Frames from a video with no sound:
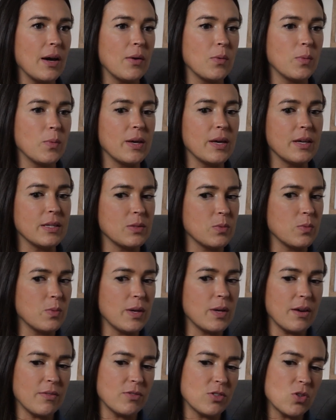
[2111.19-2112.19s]
we
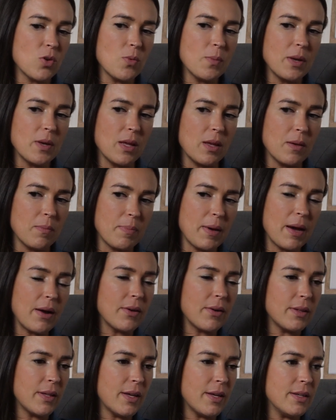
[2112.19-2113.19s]
we have so many
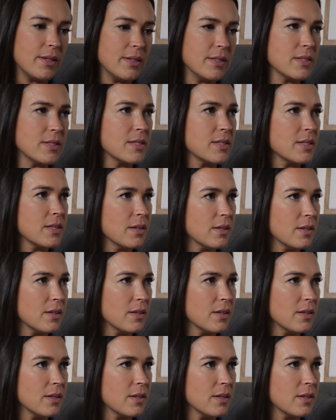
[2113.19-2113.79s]
parallels